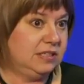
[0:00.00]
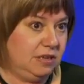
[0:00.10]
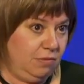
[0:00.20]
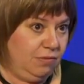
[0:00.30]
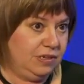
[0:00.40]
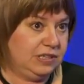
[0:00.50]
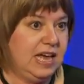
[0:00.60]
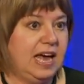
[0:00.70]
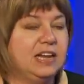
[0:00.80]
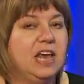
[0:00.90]
so there's
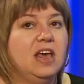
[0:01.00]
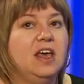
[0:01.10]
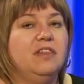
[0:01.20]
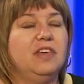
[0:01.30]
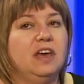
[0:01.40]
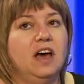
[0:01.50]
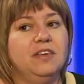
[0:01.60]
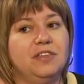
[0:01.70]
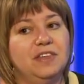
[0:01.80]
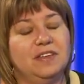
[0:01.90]
that. The other
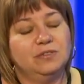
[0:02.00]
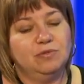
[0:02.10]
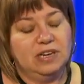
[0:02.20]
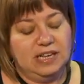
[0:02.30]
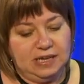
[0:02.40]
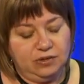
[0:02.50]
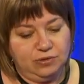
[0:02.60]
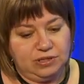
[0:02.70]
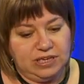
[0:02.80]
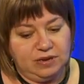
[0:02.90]
thing that's really
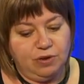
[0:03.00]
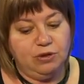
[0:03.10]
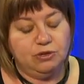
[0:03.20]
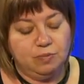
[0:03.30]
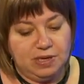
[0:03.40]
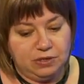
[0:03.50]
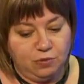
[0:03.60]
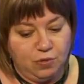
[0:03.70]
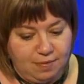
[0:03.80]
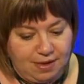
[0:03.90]
interesting when you speak to
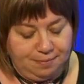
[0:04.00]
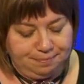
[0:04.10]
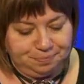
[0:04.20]
women